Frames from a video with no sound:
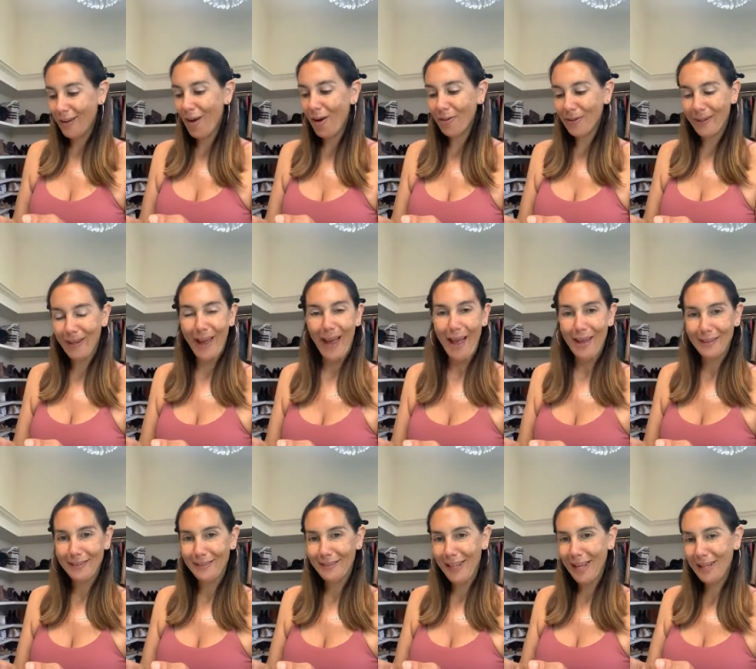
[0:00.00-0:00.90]
Okay.
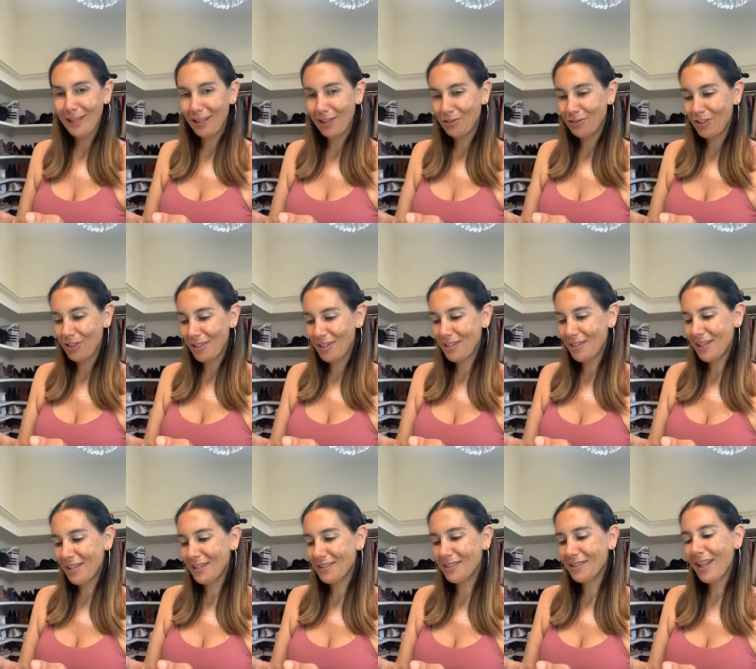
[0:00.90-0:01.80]
Thank you,
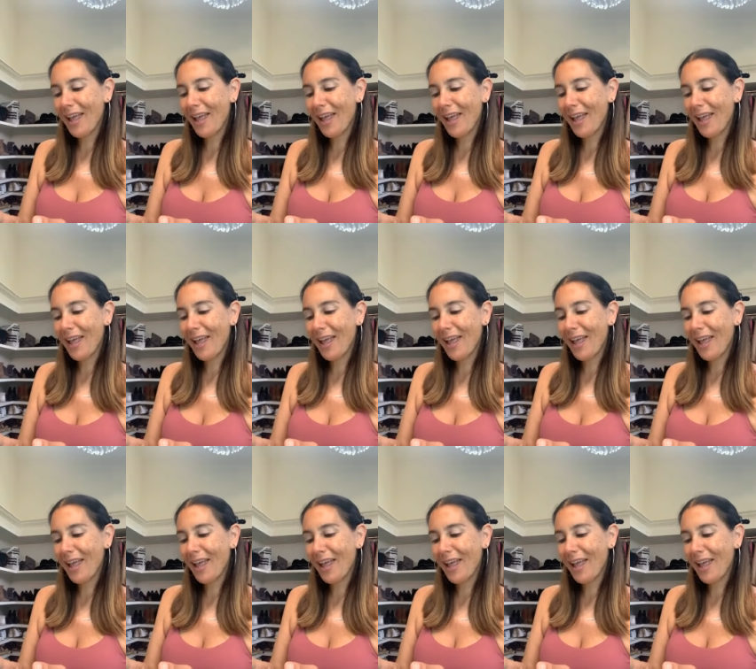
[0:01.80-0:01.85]
Jesus.